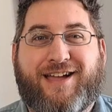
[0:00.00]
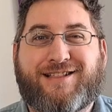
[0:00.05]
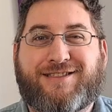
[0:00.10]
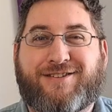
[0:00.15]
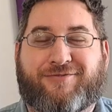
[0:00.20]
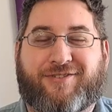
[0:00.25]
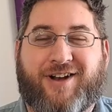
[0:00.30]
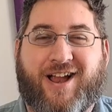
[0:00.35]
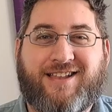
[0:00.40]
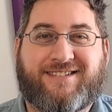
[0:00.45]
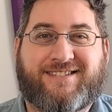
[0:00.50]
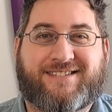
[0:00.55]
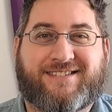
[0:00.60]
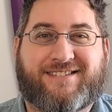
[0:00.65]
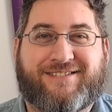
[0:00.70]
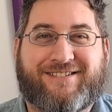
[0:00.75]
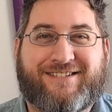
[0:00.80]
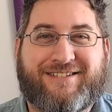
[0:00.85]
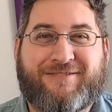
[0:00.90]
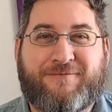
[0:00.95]
Hello friends,
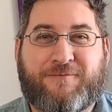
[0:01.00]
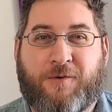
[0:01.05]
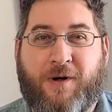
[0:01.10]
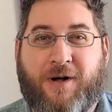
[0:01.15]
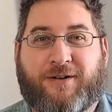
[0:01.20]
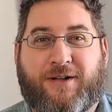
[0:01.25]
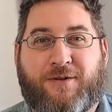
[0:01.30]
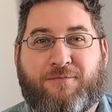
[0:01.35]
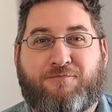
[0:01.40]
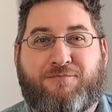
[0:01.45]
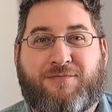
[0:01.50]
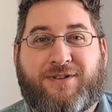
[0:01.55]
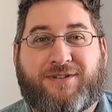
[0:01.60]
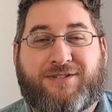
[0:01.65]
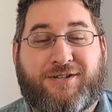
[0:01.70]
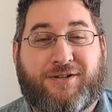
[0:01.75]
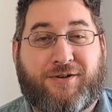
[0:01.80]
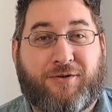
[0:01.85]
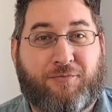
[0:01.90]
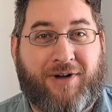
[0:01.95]
welcome
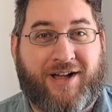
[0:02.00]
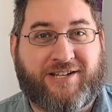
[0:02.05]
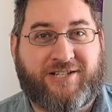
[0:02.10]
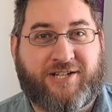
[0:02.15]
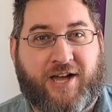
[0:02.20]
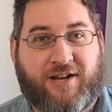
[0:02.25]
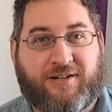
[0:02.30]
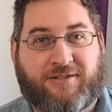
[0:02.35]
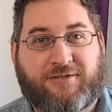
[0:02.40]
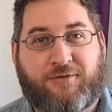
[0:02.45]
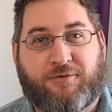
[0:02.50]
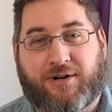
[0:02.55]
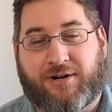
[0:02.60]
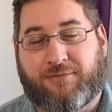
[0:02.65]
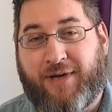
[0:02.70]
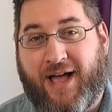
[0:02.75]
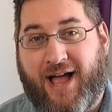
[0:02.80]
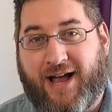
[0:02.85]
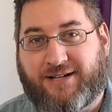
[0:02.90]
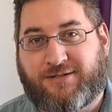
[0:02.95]
to my channel, or
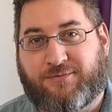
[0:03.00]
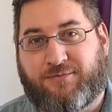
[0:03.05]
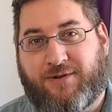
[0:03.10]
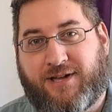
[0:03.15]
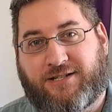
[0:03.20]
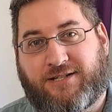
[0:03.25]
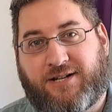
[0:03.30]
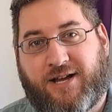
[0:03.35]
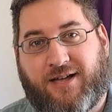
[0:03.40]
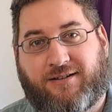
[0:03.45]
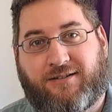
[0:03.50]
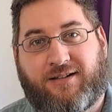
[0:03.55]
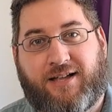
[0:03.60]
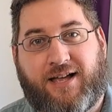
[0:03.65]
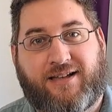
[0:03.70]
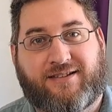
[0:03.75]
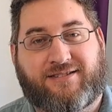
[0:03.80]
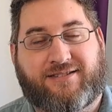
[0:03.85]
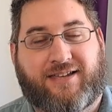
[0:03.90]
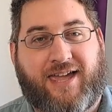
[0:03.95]
back to my channel,
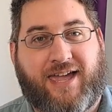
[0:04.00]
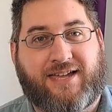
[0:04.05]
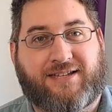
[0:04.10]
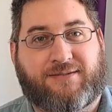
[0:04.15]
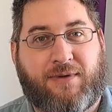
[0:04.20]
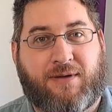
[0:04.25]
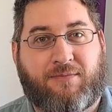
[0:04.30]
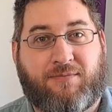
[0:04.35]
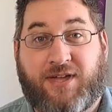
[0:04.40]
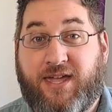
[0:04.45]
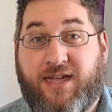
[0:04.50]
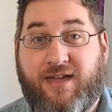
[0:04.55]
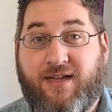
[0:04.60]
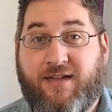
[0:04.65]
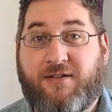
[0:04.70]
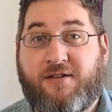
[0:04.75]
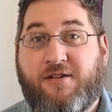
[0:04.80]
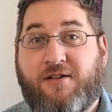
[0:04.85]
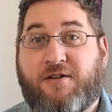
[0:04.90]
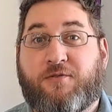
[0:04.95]
as the case may be.
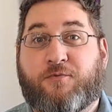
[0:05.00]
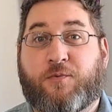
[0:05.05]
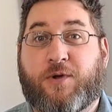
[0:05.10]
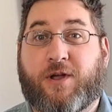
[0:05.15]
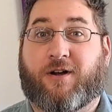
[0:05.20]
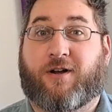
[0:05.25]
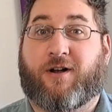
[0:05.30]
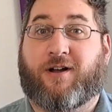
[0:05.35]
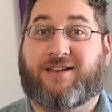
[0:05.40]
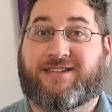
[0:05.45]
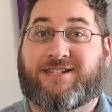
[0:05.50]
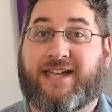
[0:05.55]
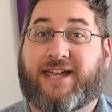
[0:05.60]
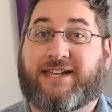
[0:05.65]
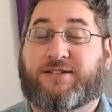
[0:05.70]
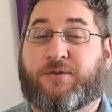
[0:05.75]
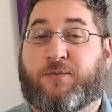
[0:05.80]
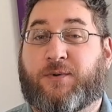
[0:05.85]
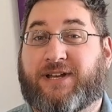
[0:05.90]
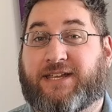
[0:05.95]
We are on day
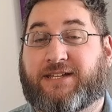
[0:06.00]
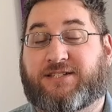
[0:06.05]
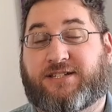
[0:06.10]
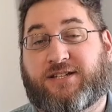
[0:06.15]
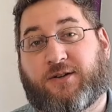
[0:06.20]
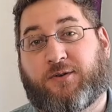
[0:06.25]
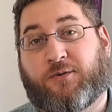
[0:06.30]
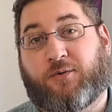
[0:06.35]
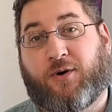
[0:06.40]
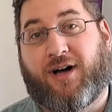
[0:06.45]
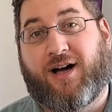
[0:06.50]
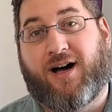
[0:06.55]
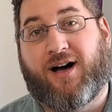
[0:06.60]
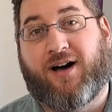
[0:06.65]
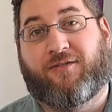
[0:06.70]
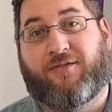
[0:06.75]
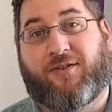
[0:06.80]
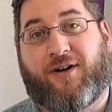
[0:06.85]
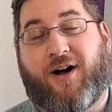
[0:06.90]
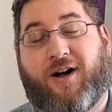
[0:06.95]
22
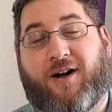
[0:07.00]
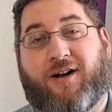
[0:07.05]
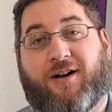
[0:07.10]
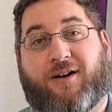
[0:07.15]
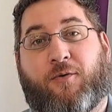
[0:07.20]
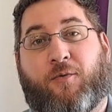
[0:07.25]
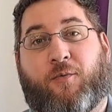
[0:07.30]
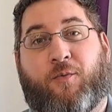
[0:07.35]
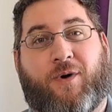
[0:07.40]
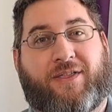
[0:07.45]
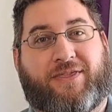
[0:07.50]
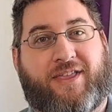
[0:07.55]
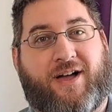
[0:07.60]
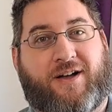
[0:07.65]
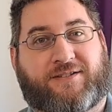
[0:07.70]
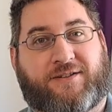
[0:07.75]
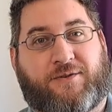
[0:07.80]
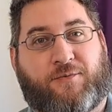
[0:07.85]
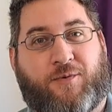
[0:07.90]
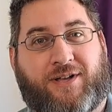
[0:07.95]
of our
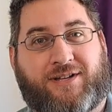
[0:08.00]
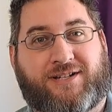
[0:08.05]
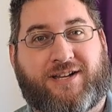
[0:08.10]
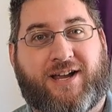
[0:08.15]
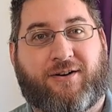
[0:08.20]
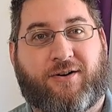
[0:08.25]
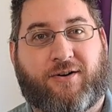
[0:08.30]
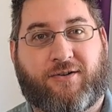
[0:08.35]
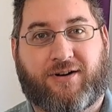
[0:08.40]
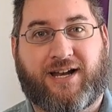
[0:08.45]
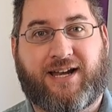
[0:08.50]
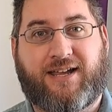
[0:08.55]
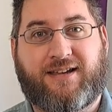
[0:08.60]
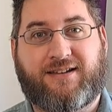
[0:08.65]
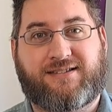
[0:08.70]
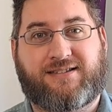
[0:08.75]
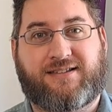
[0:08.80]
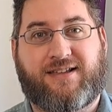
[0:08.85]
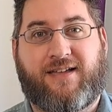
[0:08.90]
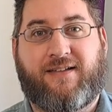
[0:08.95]
1001 tarot
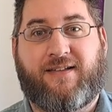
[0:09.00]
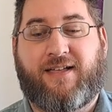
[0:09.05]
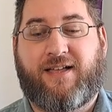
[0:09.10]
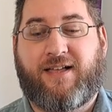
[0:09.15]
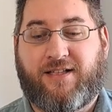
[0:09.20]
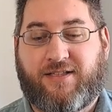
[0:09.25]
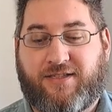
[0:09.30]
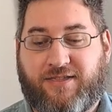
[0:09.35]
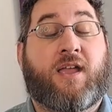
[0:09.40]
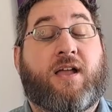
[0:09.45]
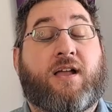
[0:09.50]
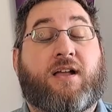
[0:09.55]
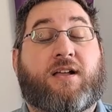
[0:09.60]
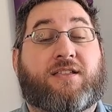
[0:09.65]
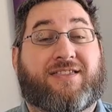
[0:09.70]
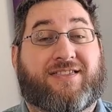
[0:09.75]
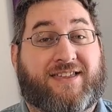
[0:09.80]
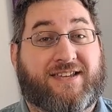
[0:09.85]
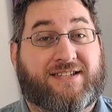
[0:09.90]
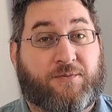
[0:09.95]
readings.
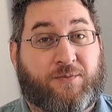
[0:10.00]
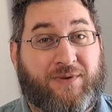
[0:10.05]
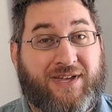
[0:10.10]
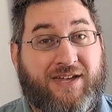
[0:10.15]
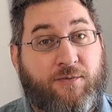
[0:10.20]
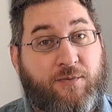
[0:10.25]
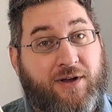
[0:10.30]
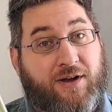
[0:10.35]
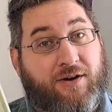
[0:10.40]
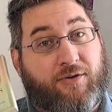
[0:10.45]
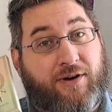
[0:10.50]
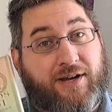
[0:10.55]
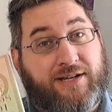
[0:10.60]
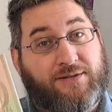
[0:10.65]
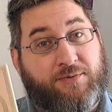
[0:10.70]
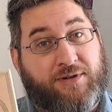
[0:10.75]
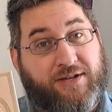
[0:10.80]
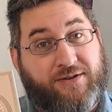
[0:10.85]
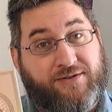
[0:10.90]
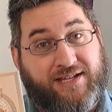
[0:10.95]
This week we are going to
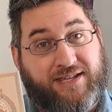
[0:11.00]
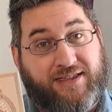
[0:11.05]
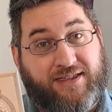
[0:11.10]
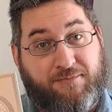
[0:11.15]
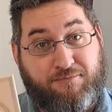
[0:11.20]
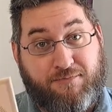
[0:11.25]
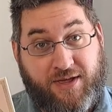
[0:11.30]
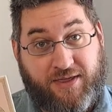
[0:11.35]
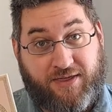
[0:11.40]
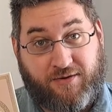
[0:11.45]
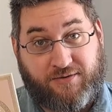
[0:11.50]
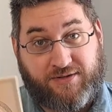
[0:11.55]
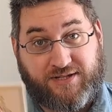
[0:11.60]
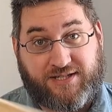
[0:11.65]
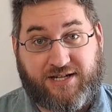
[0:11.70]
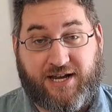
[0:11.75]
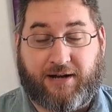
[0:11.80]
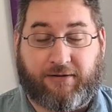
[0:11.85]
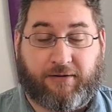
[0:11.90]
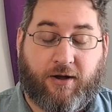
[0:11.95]
be using the Mythos
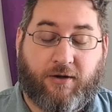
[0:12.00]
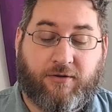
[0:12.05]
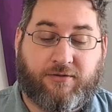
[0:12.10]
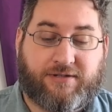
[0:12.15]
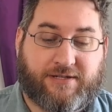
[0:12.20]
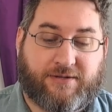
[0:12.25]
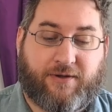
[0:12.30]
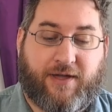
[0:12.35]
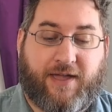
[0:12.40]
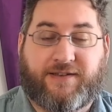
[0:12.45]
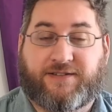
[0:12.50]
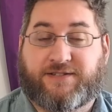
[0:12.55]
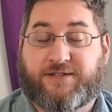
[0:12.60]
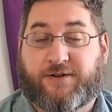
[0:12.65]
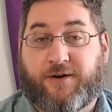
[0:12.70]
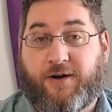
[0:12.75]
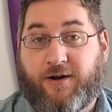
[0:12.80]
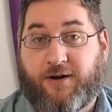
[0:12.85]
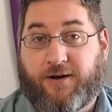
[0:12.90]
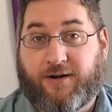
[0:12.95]
Tarot to answer